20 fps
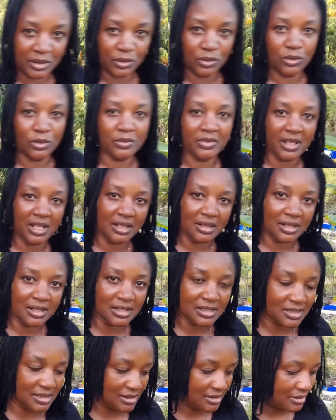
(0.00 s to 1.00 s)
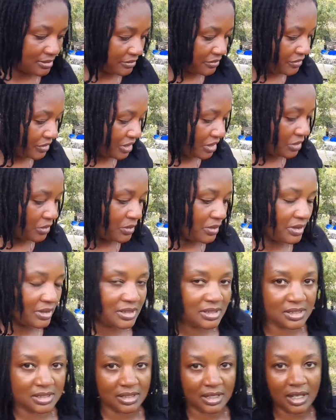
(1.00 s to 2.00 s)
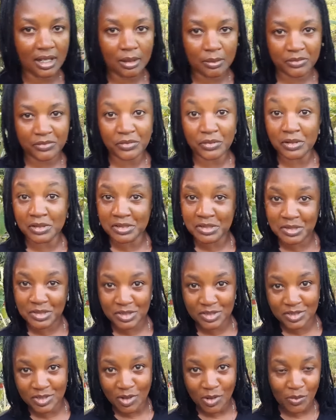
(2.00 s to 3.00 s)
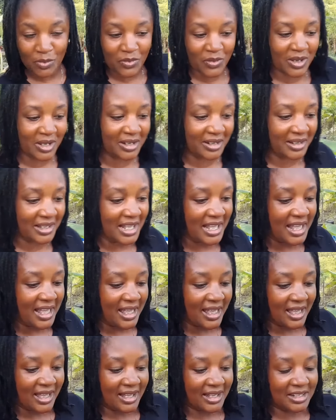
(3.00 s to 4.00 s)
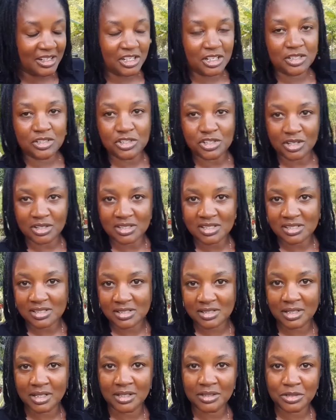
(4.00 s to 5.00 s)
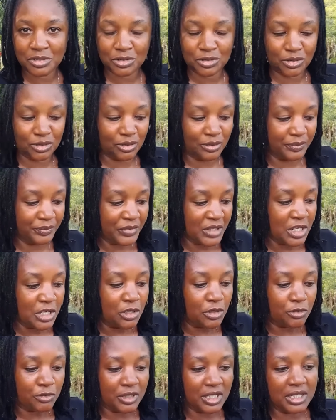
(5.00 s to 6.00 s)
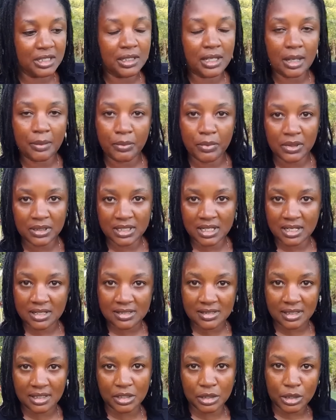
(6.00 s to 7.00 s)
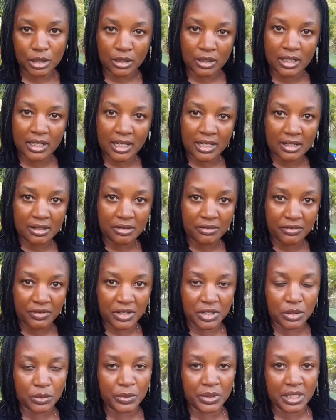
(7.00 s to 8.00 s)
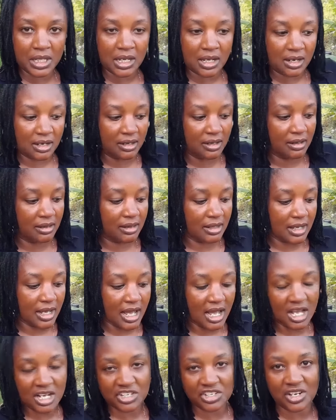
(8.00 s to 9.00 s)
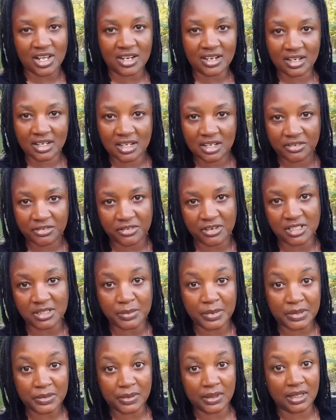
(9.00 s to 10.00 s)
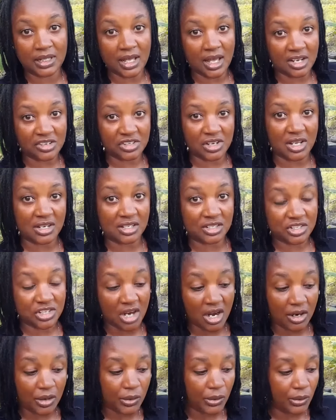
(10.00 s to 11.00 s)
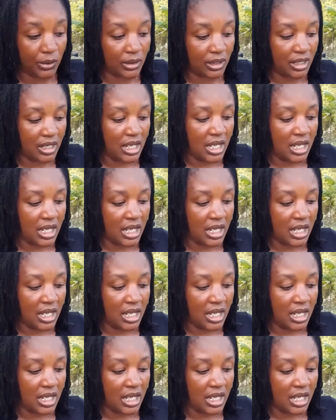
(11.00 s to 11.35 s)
hope that this video was helpful to someone. And just to recap what I said earlier in the video regarding the ash and the difference between the ash and the charcoal